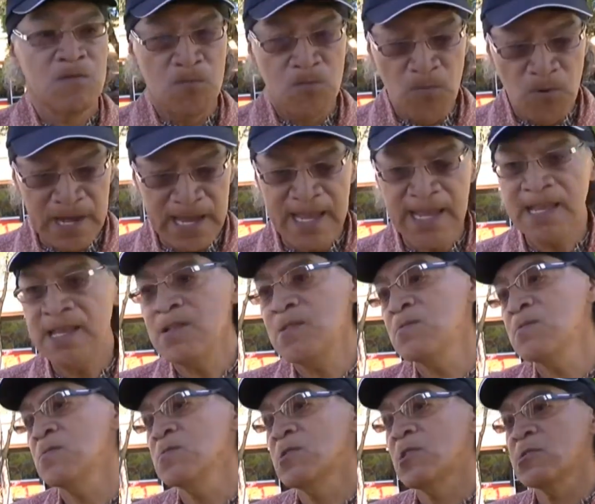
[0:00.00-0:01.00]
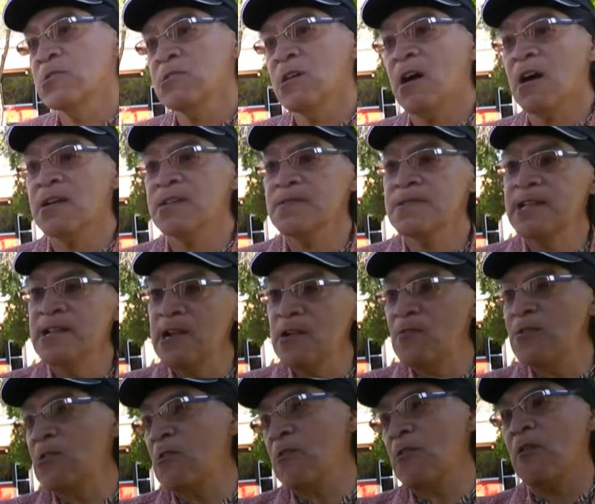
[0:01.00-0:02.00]
We could not
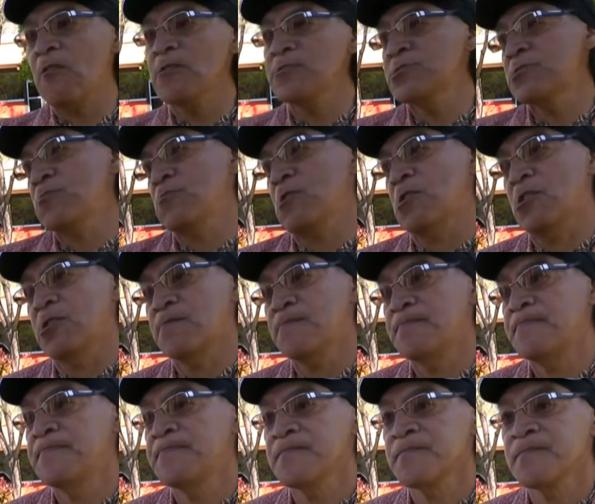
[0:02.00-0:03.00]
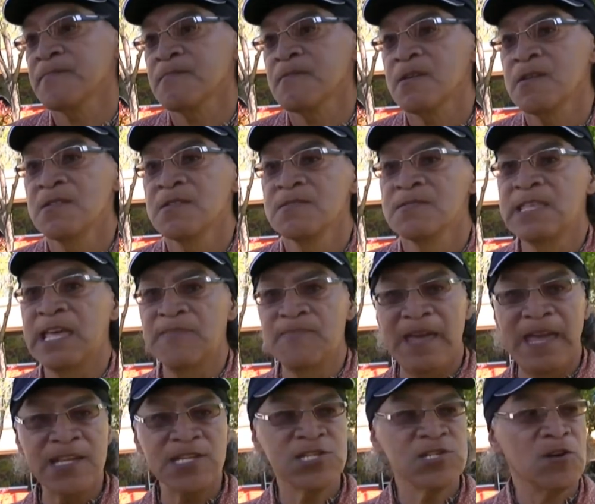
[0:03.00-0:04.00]
carry our culture. They
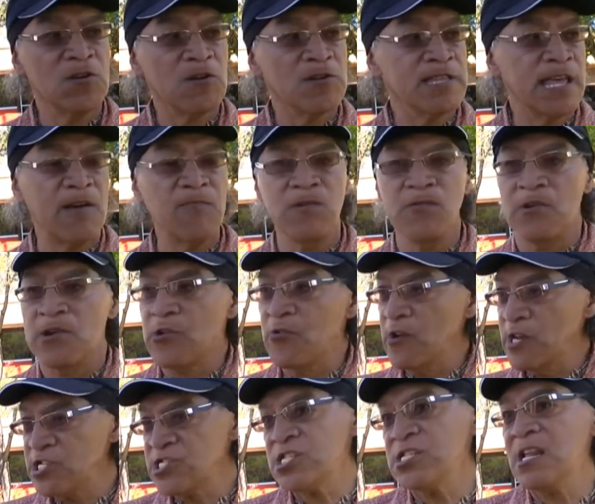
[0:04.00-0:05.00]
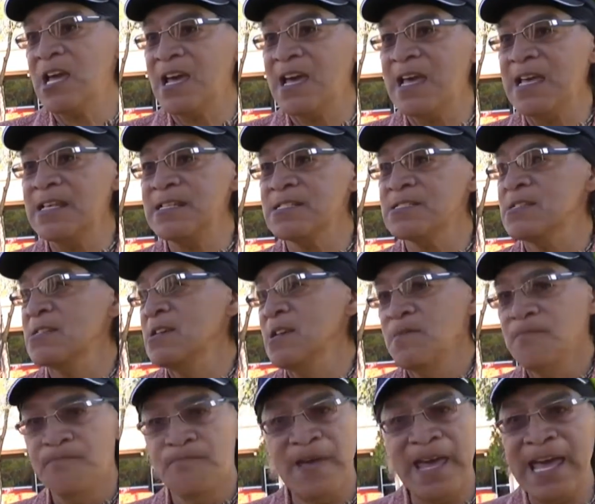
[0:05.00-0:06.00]
made sure that we were Christianized,
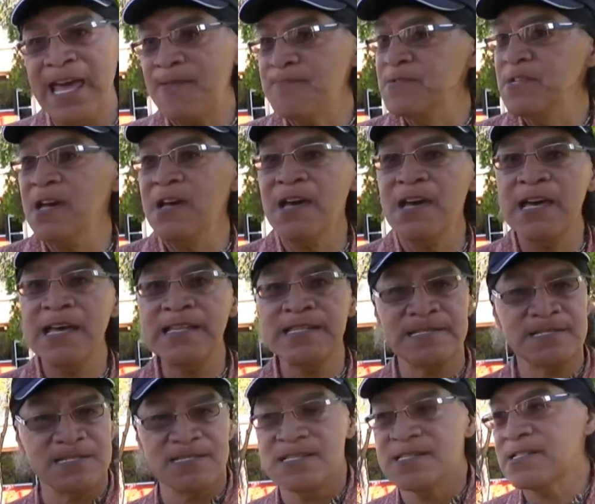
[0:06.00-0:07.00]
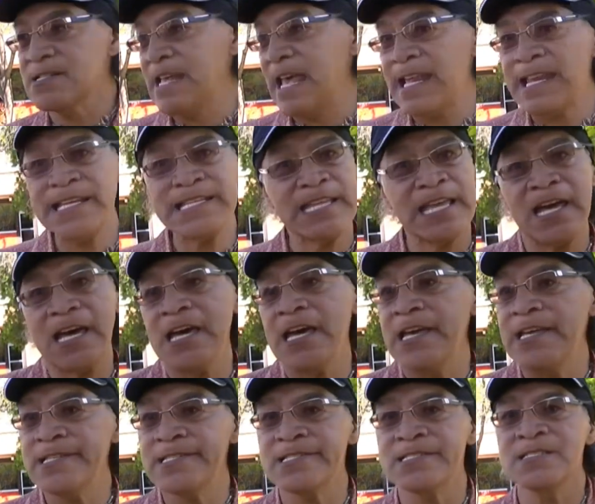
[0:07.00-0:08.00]
baptized,
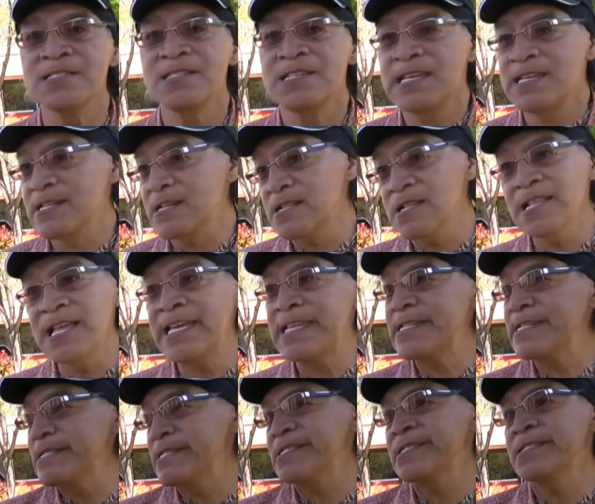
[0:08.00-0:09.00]
sanitized, and cleansed.